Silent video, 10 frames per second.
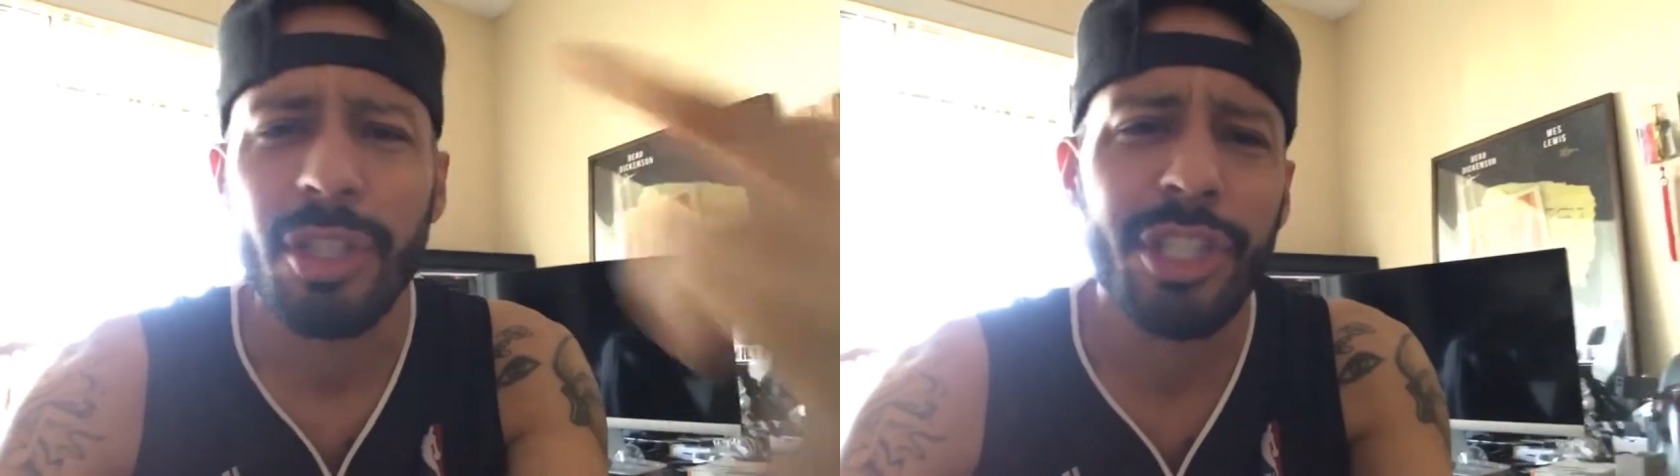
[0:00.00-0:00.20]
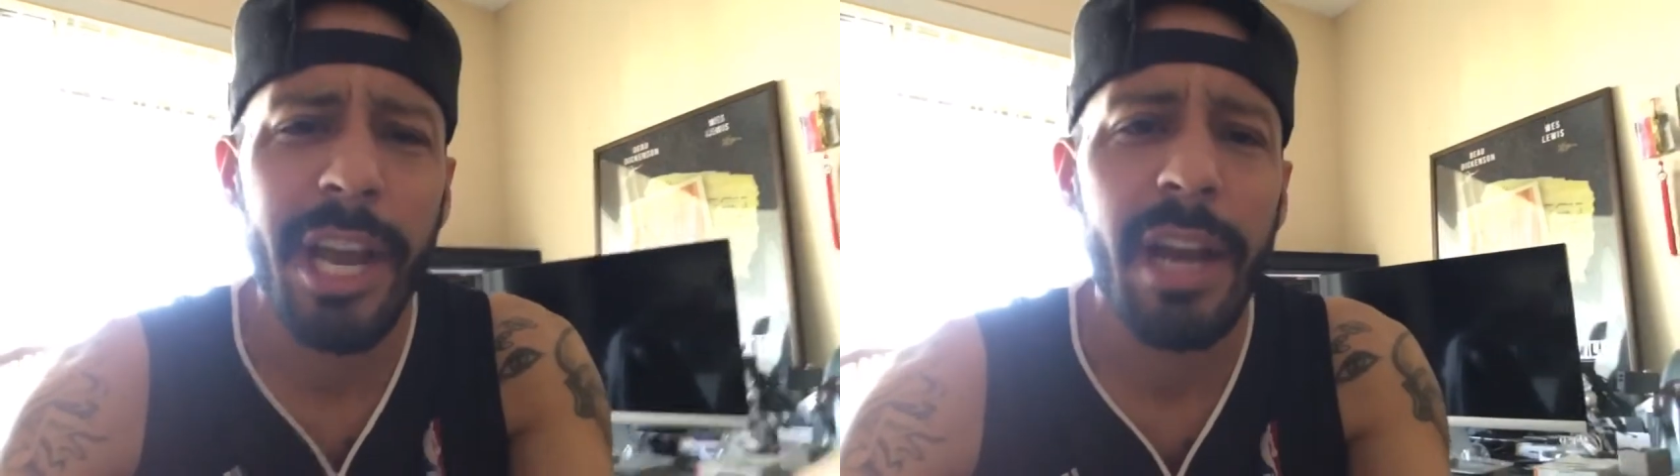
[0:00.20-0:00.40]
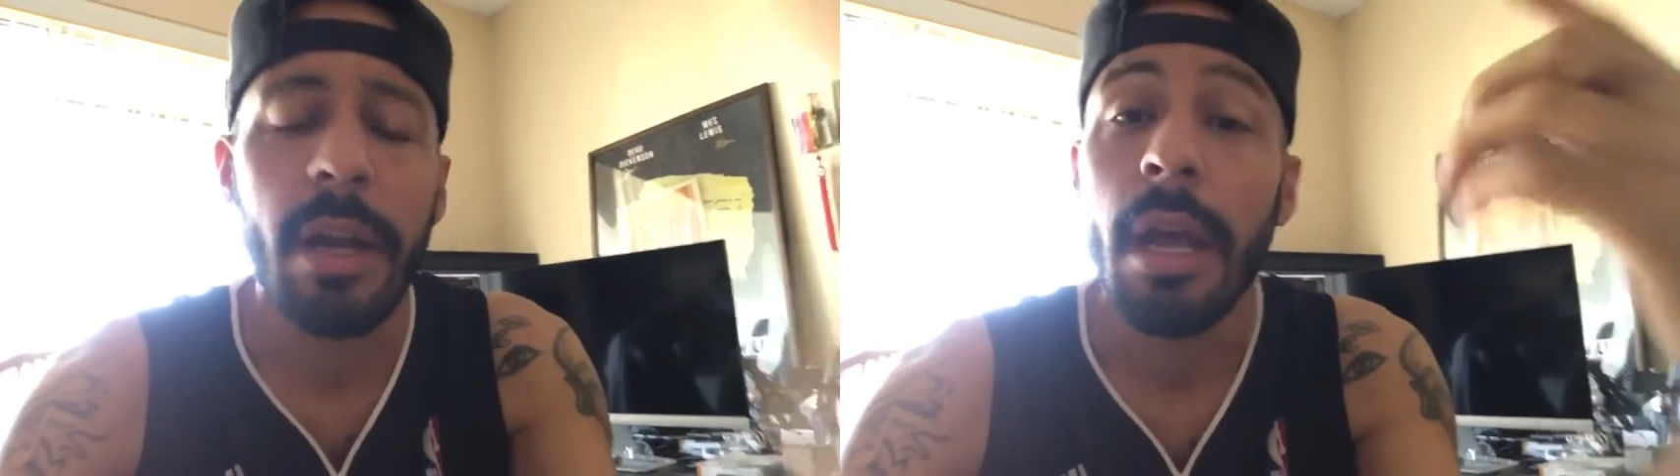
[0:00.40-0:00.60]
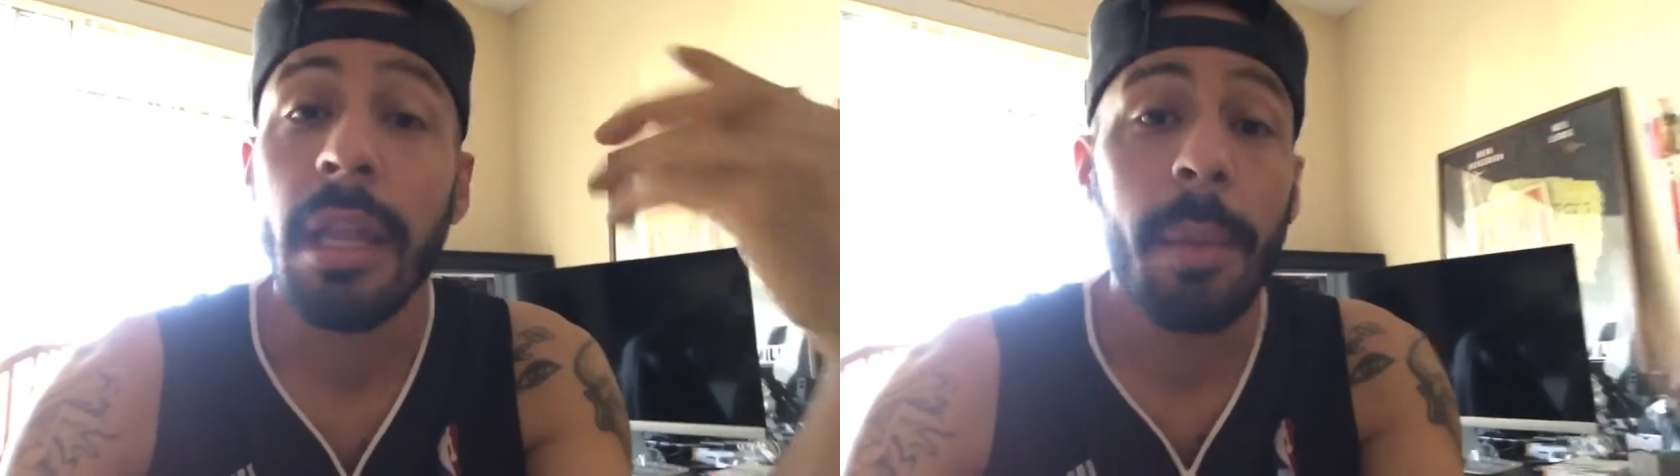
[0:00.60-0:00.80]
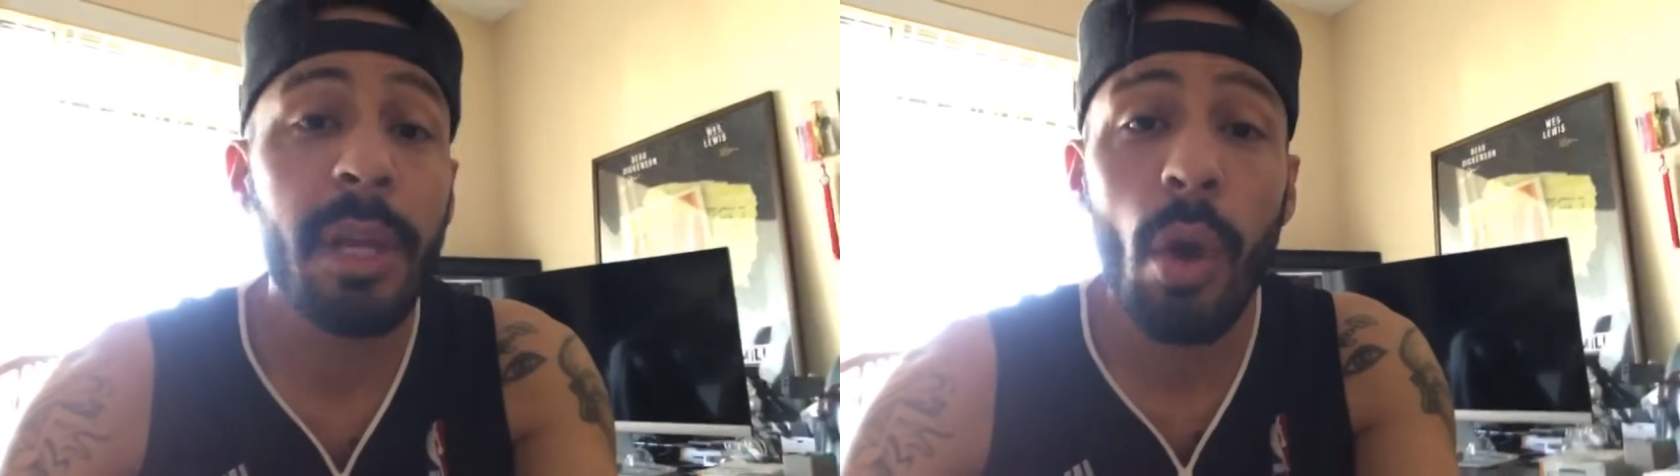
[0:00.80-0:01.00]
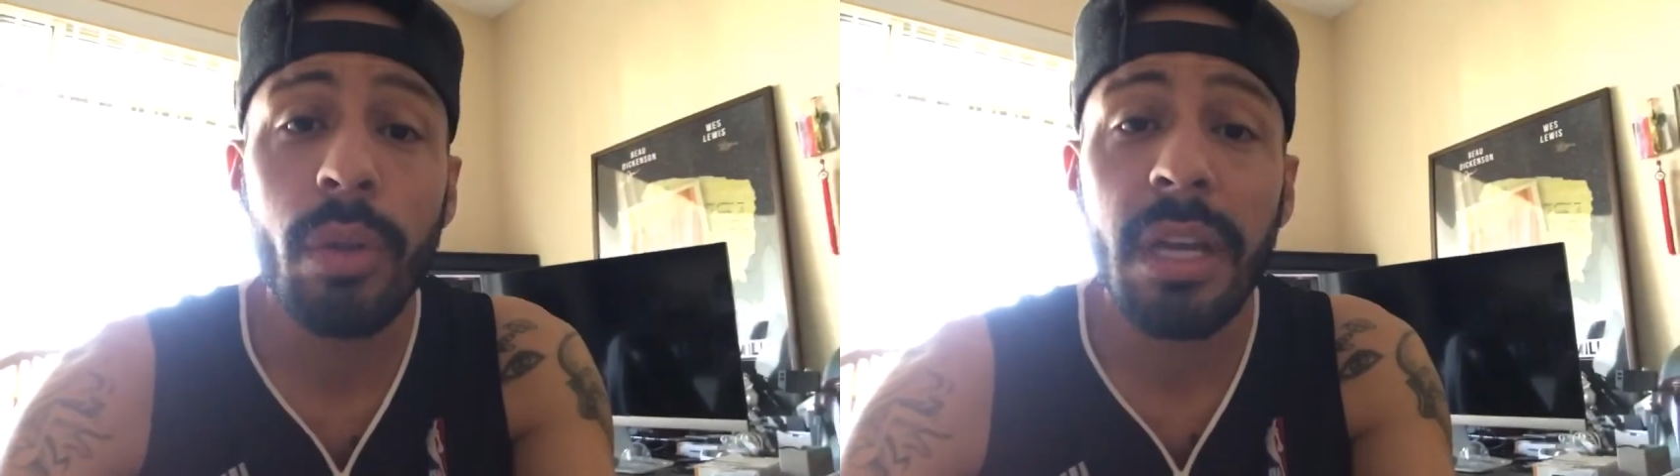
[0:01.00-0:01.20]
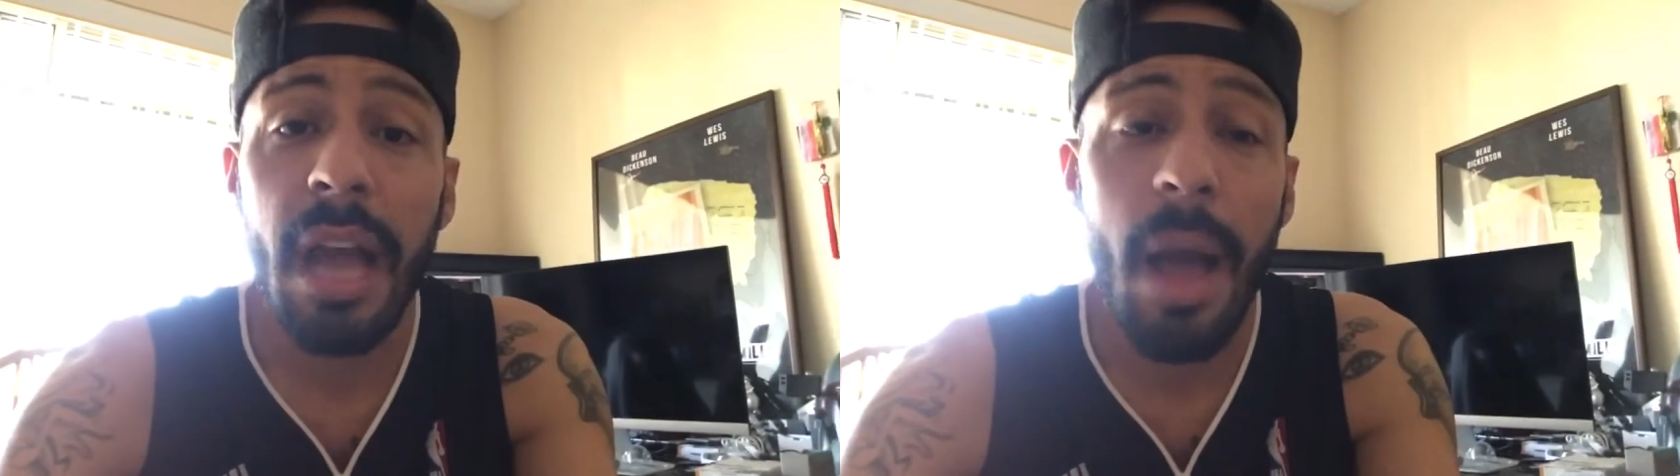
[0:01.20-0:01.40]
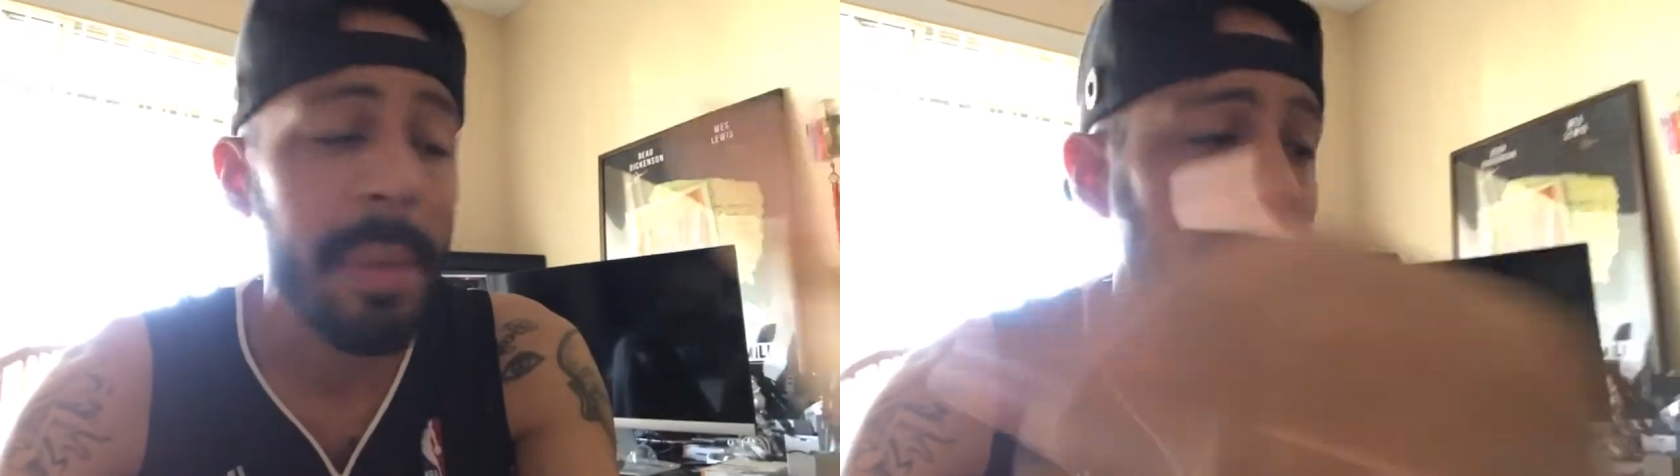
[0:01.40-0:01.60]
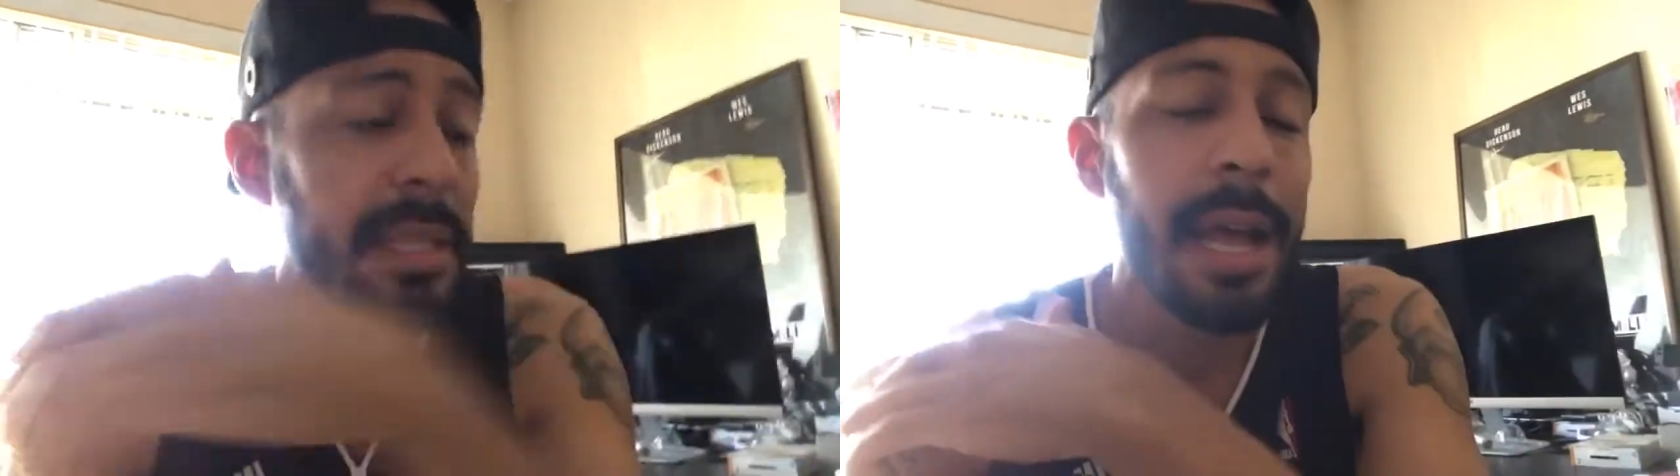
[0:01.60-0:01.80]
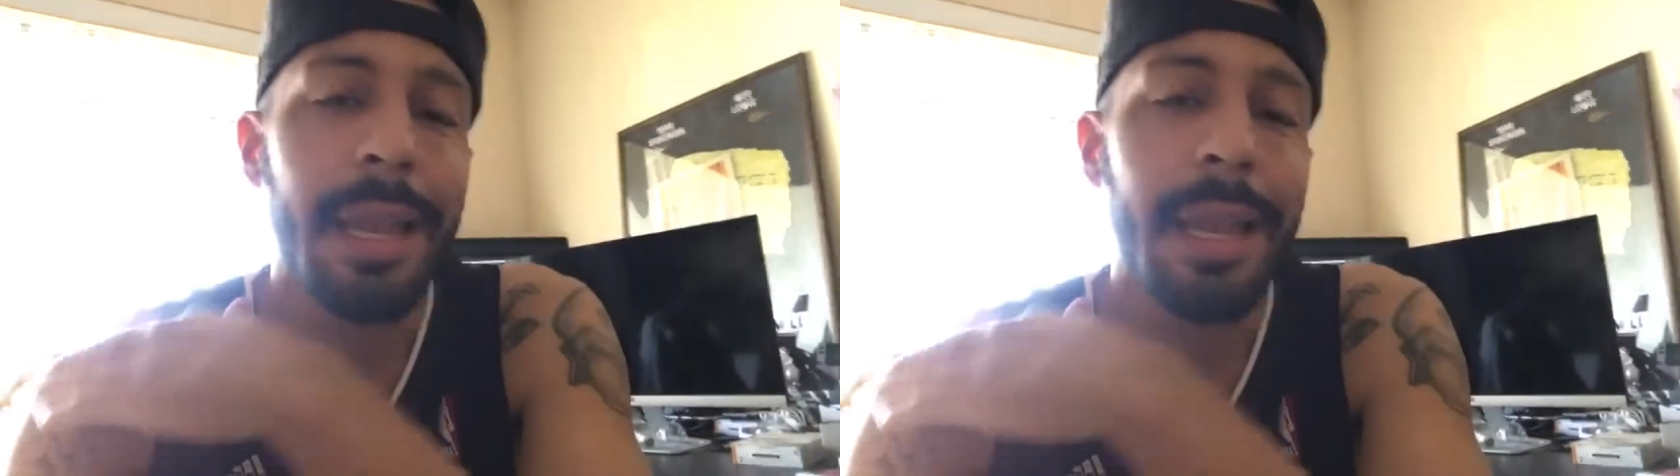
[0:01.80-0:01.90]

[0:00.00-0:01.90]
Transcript: share. Let me know in the comments.